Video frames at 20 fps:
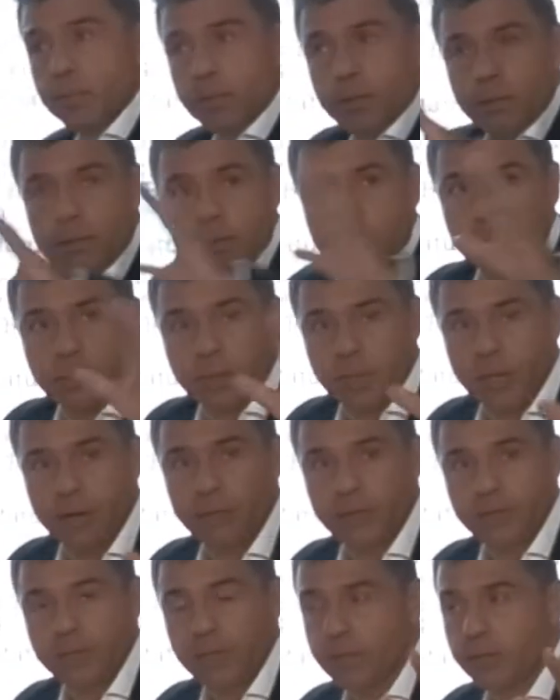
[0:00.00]
Just to
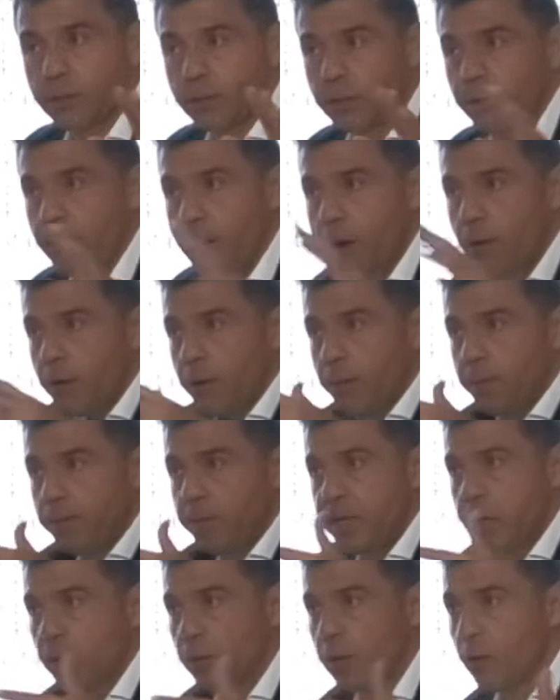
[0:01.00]
give a sense of how a
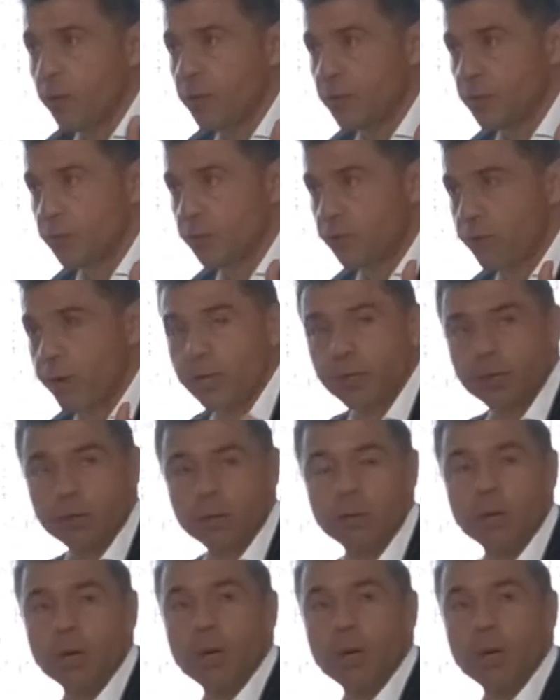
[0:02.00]
penal code is structured.